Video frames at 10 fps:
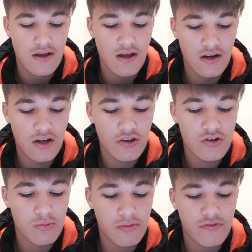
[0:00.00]
A
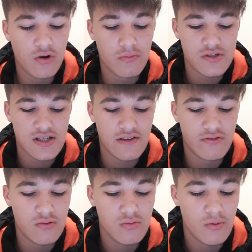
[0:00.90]
local performance
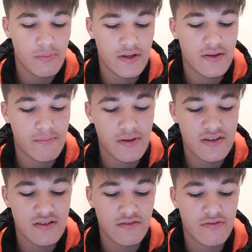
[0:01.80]
level would be
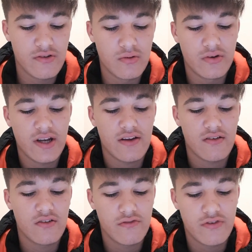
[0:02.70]
competing for
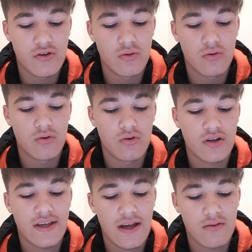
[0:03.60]

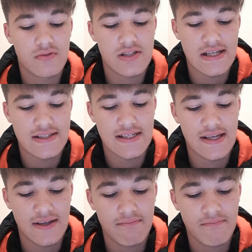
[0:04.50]
your county
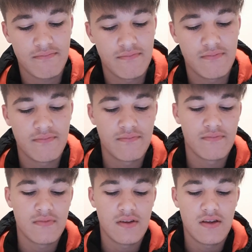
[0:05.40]
team,
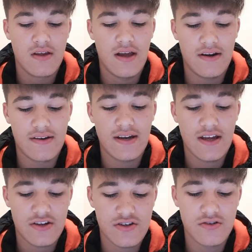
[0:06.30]
and a
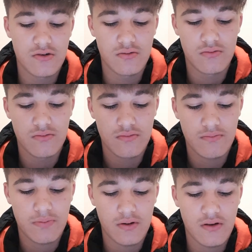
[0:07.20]
national
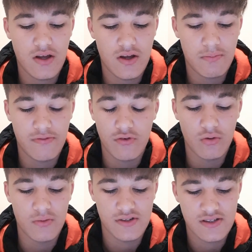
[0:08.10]

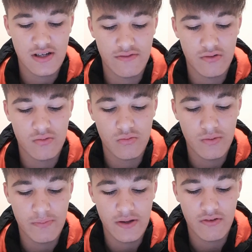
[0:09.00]
performance level
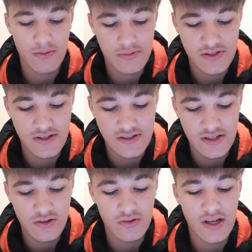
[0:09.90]
would be
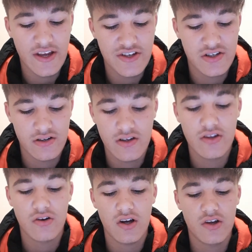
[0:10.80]
representing your nation at
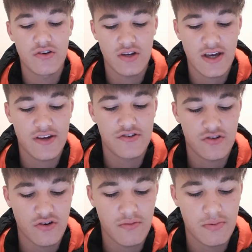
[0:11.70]
your own age
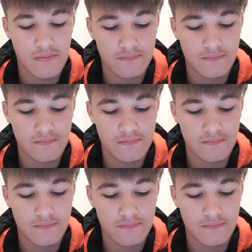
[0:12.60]
group.